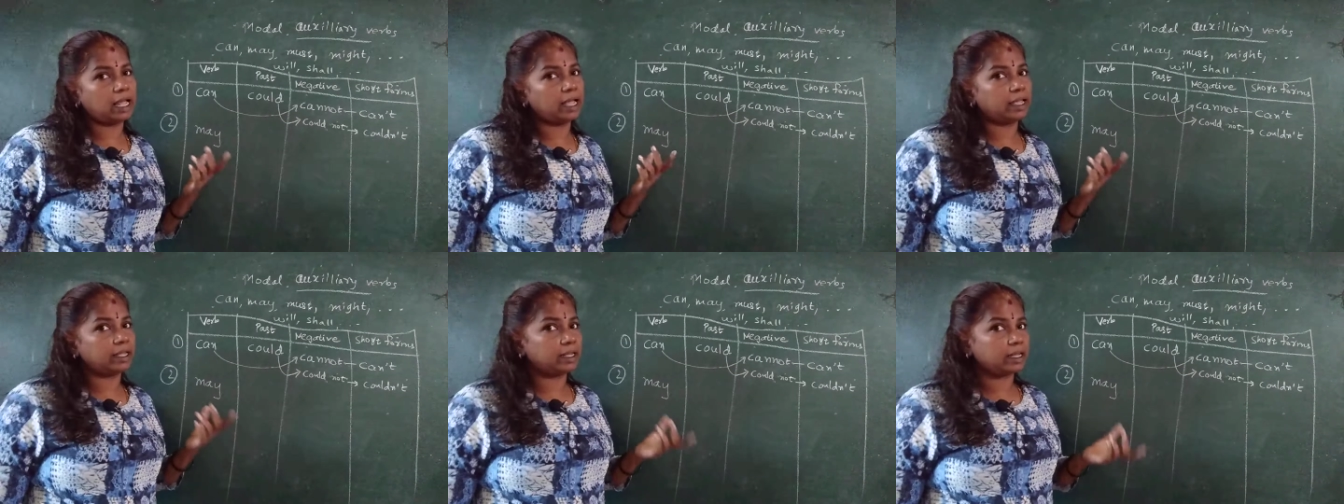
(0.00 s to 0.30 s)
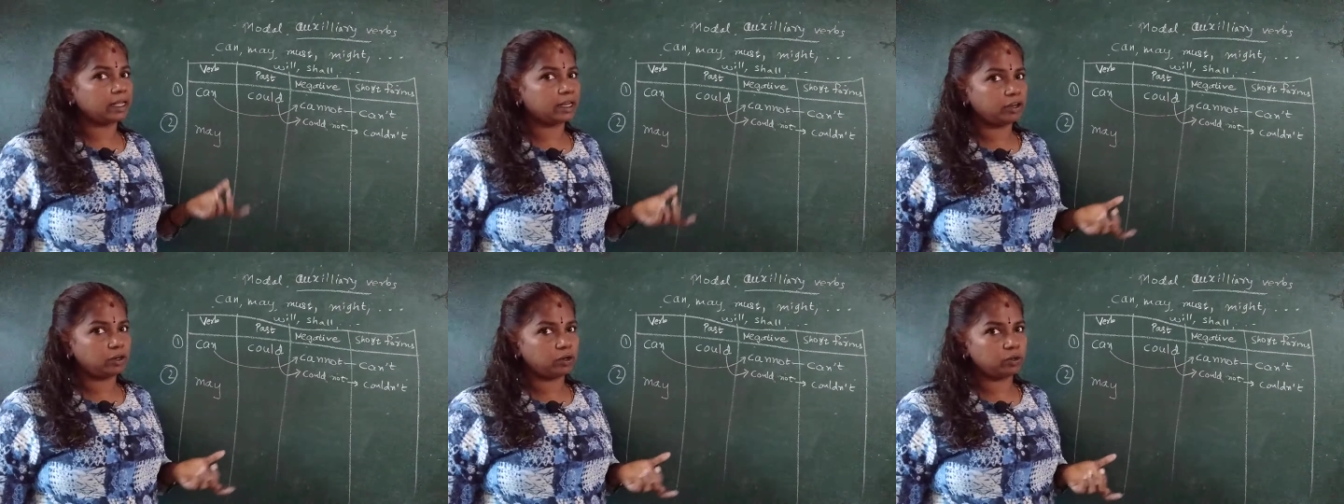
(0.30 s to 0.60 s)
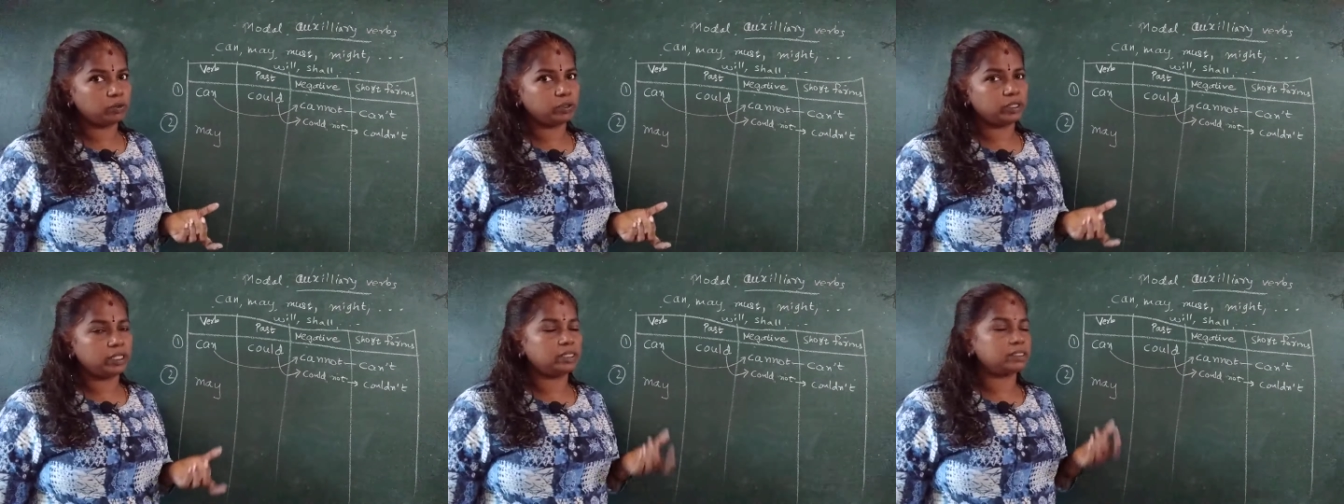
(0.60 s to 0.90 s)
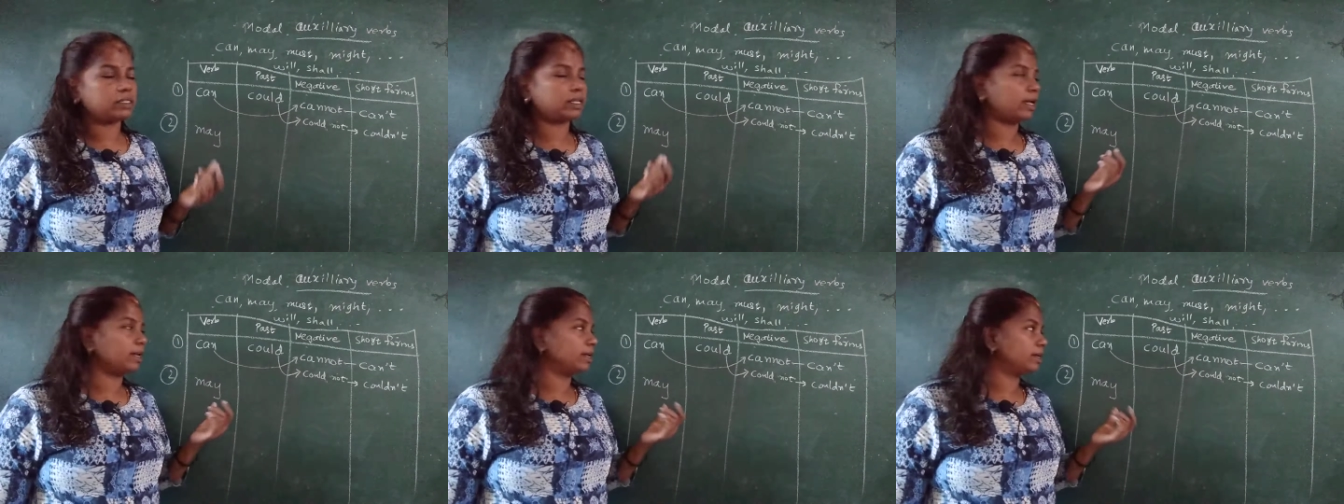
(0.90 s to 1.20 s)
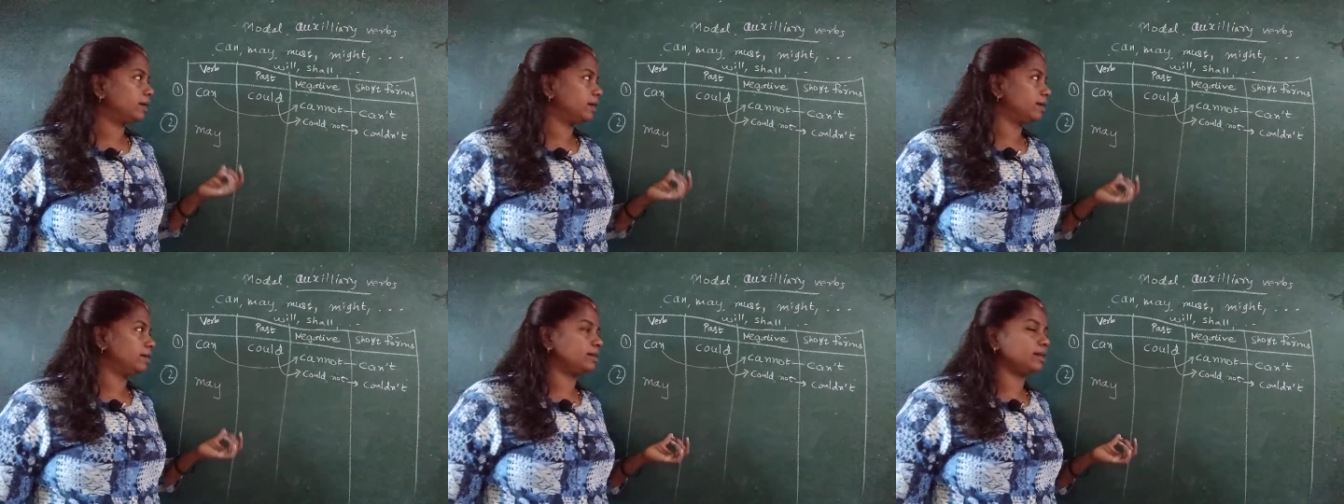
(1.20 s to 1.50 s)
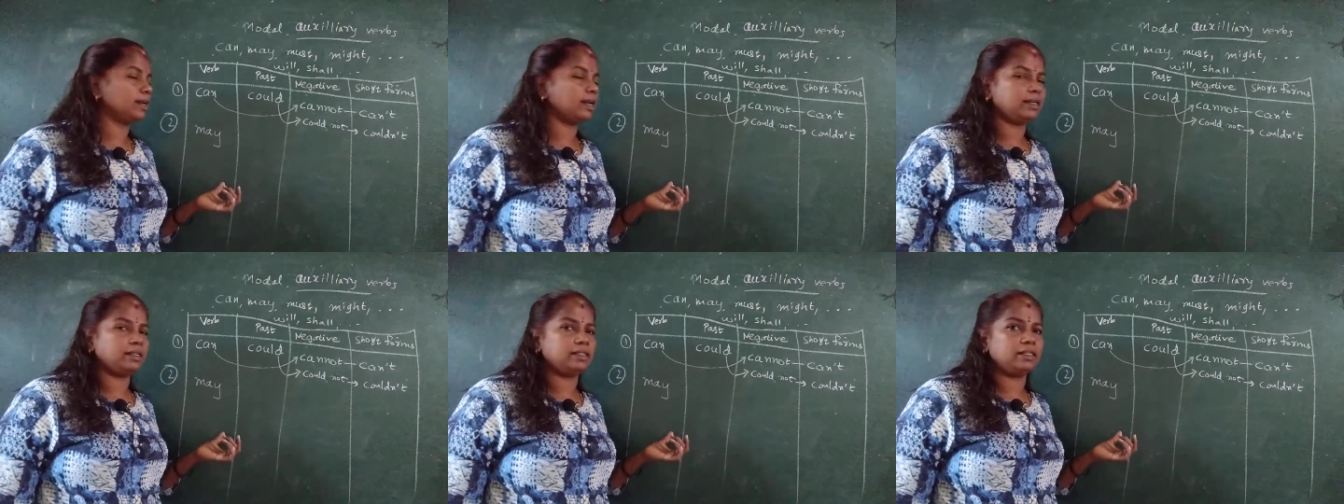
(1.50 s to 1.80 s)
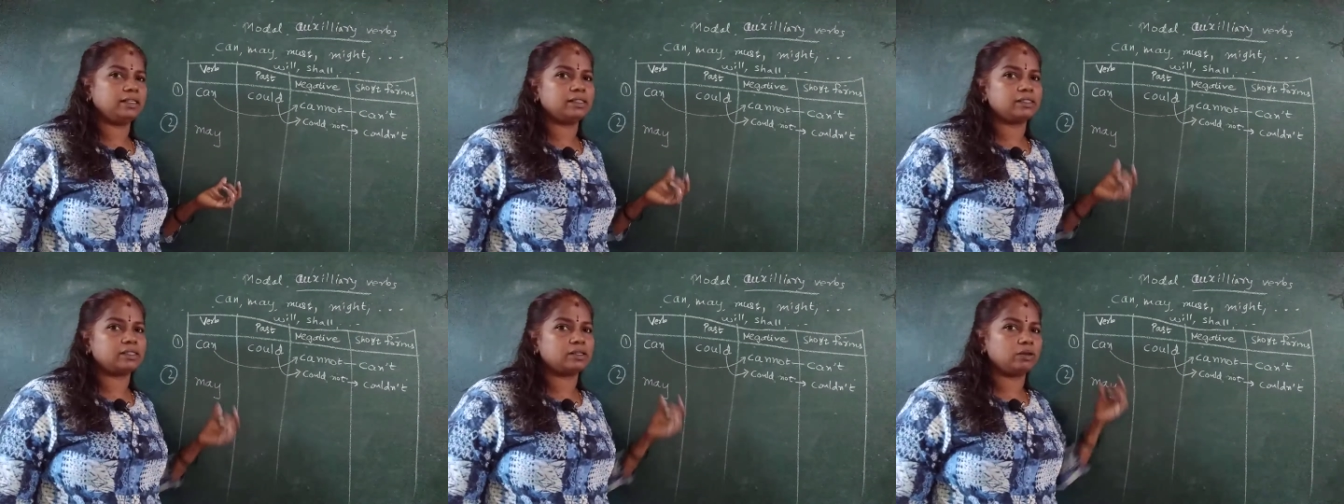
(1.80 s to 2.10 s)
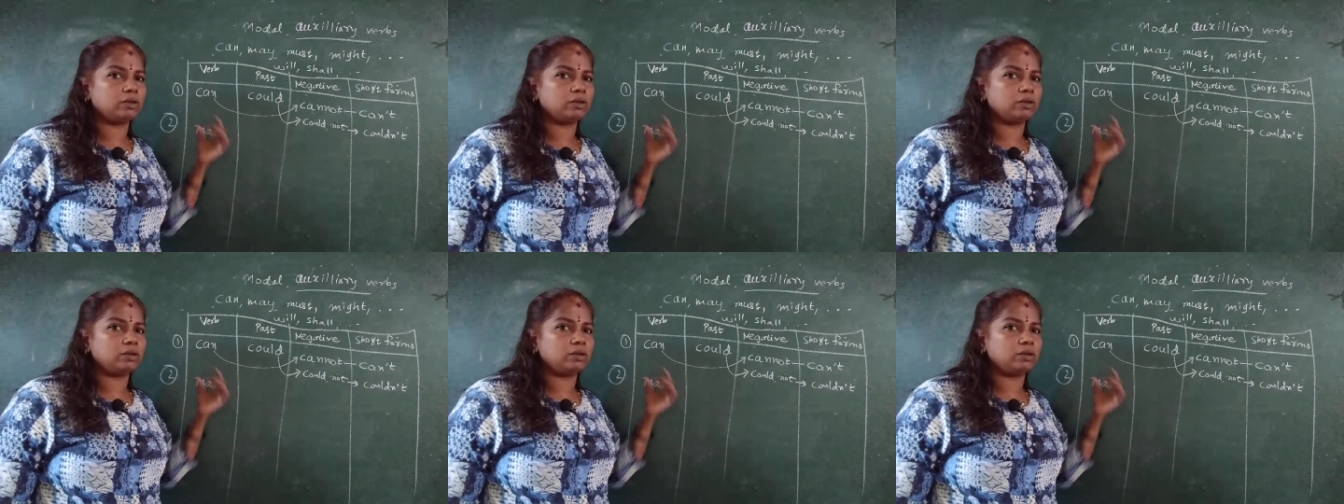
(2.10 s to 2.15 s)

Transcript: I can do this, I can write this.